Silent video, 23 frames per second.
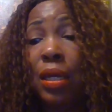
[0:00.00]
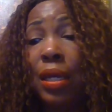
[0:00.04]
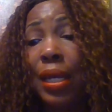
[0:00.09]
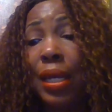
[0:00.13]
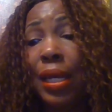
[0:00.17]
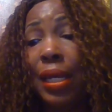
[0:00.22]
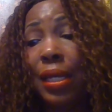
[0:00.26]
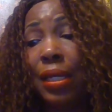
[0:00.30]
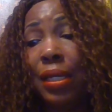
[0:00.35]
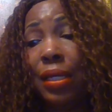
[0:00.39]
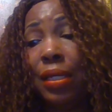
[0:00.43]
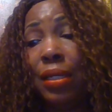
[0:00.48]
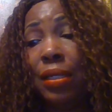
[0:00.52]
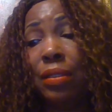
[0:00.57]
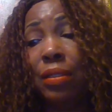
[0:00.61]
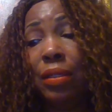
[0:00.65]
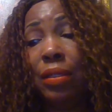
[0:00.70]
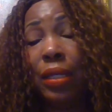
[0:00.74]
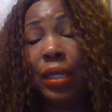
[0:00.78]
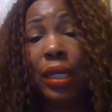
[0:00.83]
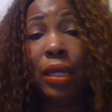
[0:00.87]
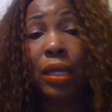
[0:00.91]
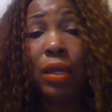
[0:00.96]
And
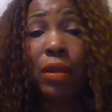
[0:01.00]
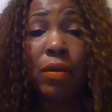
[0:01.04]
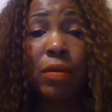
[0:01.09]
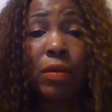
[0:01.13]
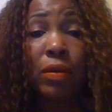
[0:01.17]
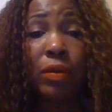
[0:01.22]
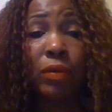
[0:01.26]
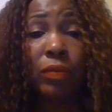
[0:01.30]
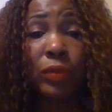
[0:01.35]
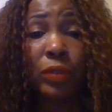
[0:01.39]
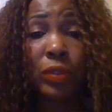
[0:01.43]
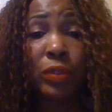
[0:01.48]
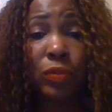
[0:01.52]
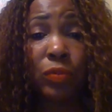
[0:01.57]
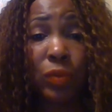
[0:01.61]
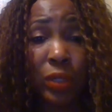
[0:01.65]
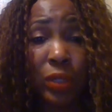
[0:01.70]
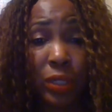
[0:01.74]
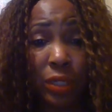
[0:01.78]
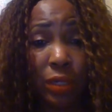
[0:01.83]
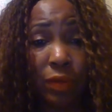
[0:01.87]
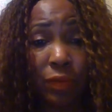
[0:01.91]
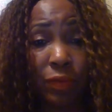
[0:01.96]
heroin was
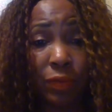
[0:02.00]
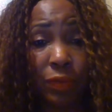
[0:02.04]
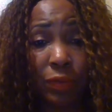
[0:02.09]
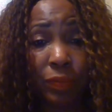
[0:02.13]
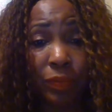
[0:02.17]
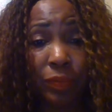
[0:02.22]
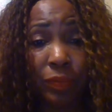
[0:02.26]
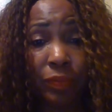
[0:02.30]
one of them.